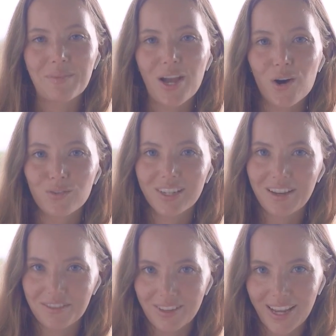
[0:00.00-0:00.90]
my own
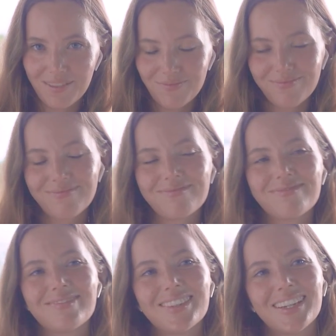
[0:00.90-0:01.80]
cafe.
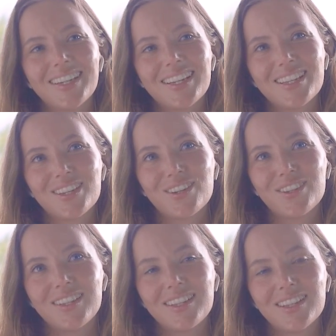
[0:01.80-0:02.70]
So this